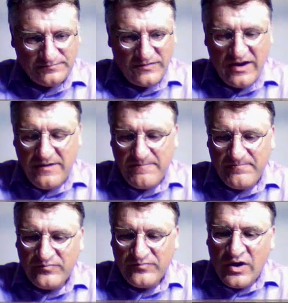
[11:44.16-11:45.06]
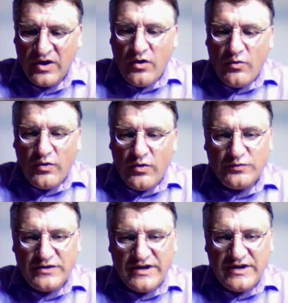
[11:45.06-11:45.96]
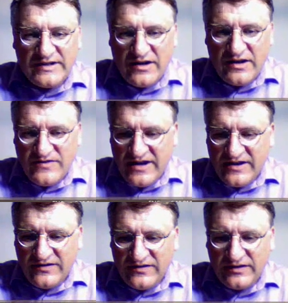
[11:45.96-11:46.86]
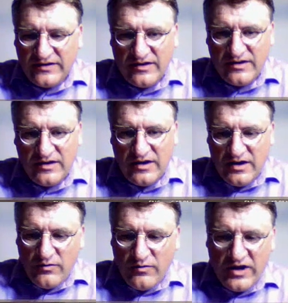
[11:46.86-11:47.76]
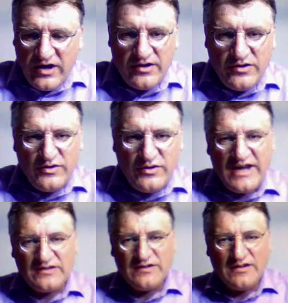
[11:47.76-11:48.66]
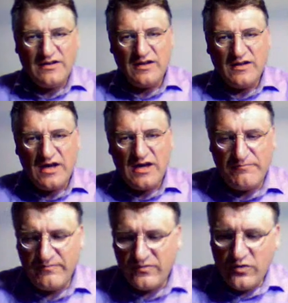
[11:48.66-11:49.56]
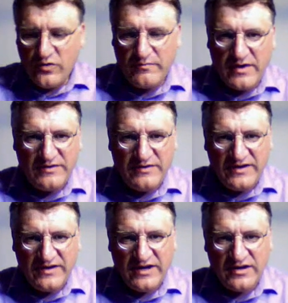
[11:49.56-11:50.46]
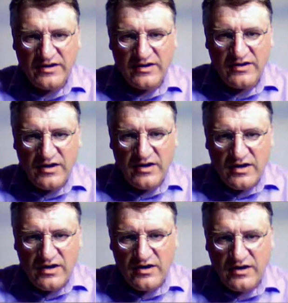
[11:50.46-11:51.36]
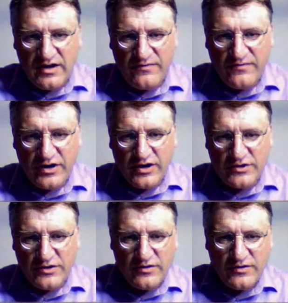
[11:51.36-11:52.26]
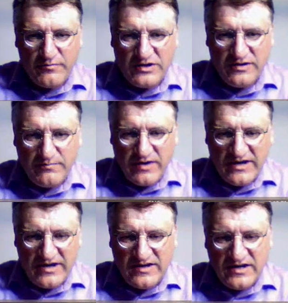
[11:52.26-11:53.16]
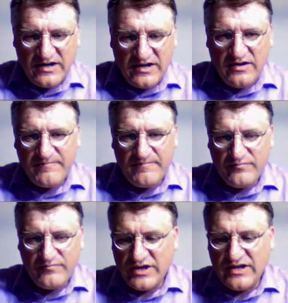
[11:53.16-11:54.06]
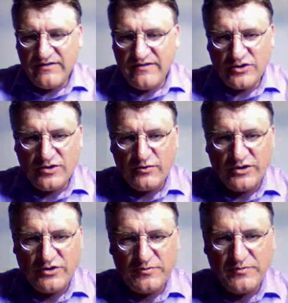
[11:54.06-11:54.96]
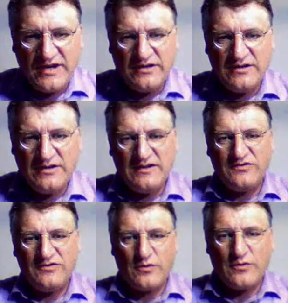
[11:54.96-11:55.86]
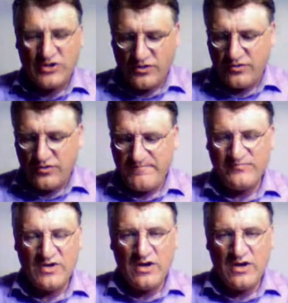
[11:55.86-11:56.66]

Okay, what we get out of this? Well, you get, oh, my mistake, I forgot the multiply here, but eventually what you obtain is the ratio